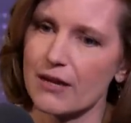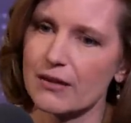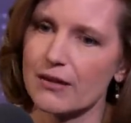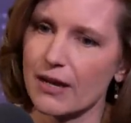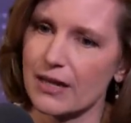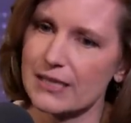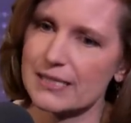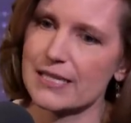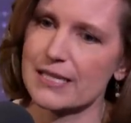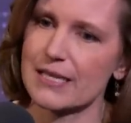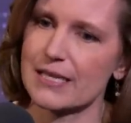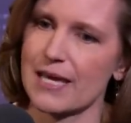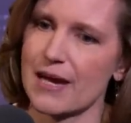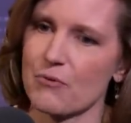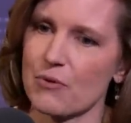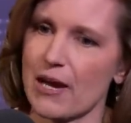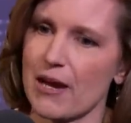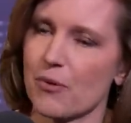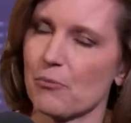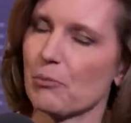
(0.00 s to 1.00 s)
God did it
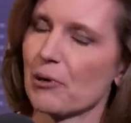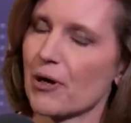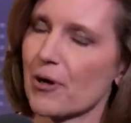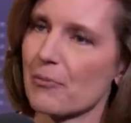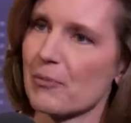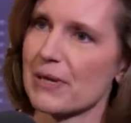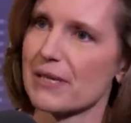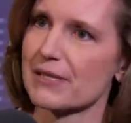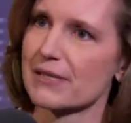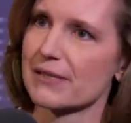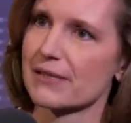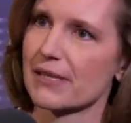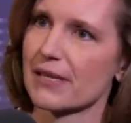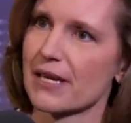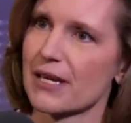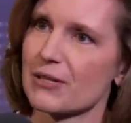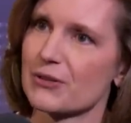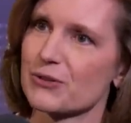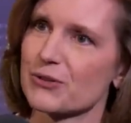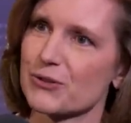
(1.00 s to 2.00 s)
that way on purpose,
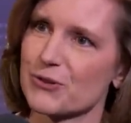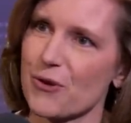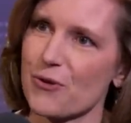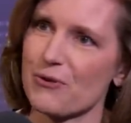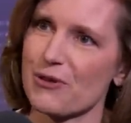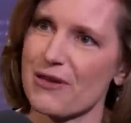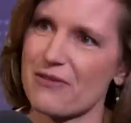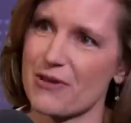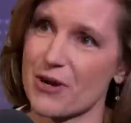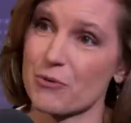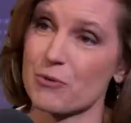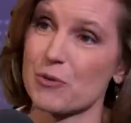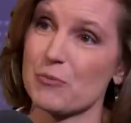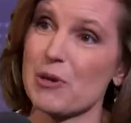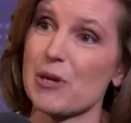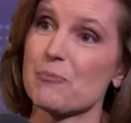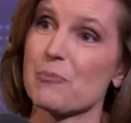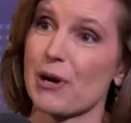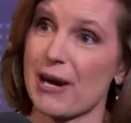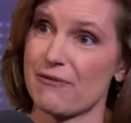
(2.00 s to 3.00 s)
so that there would
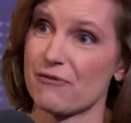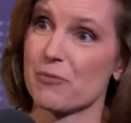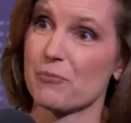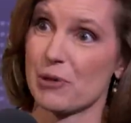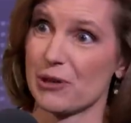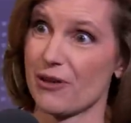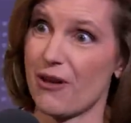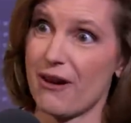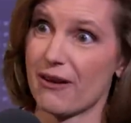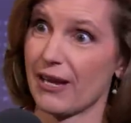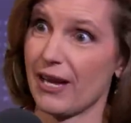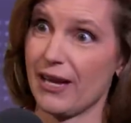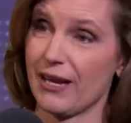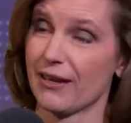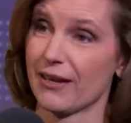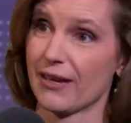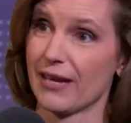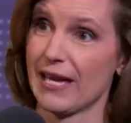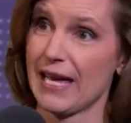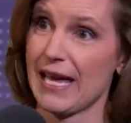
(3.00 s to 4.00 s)
be private belonging.